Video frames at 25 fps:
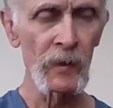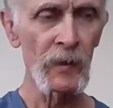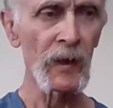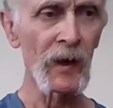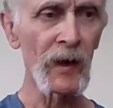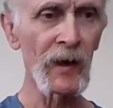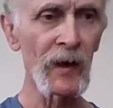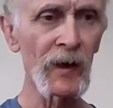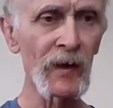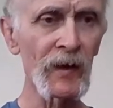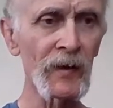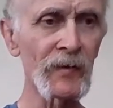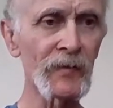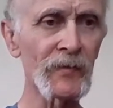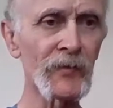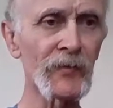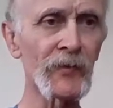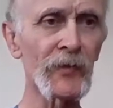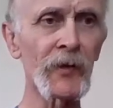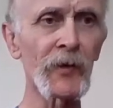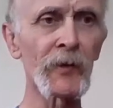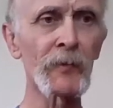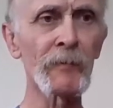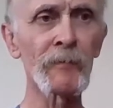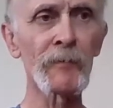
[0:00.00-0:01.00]
and
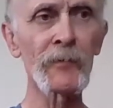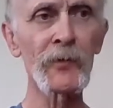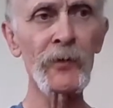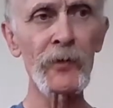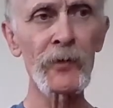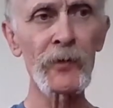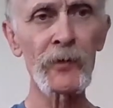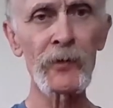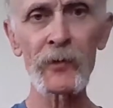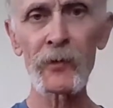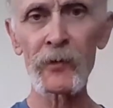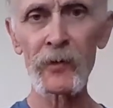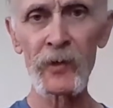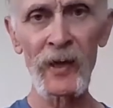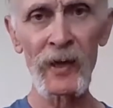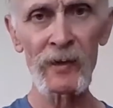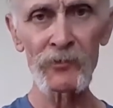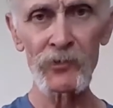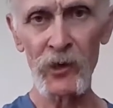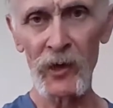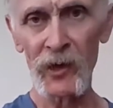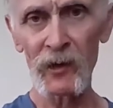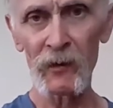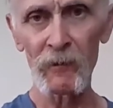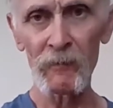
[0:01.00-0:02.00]
you've got to count
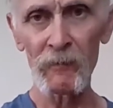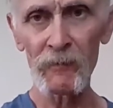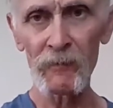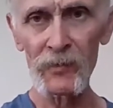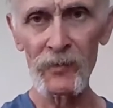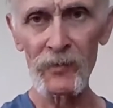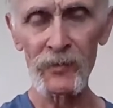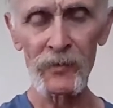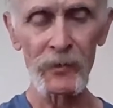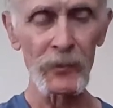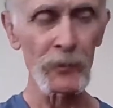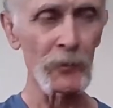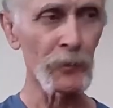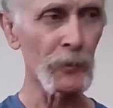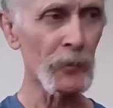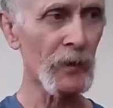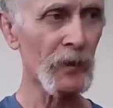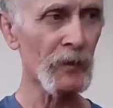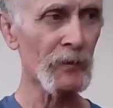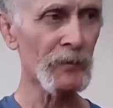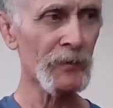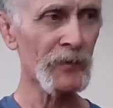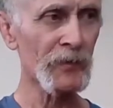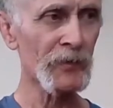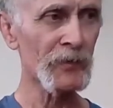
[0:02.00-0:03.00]
it out. So
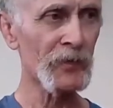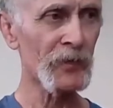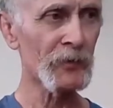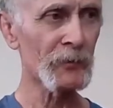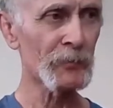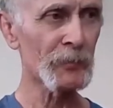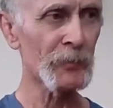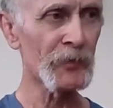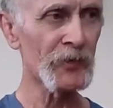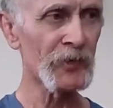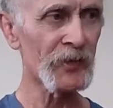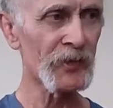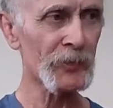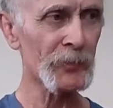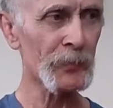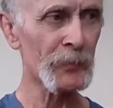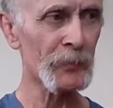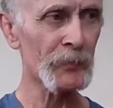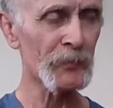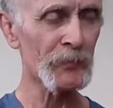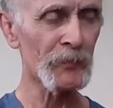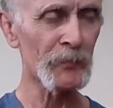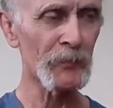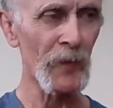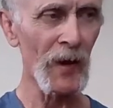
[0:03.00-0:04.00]
you need to
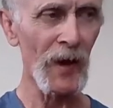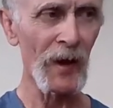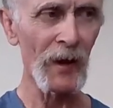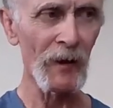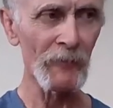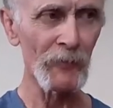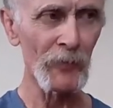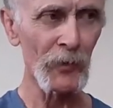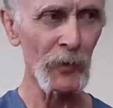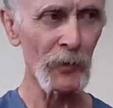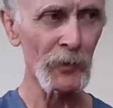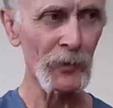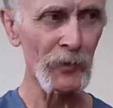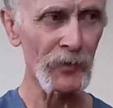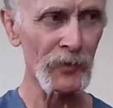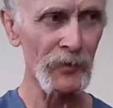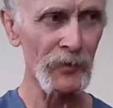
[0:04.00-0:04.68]
have the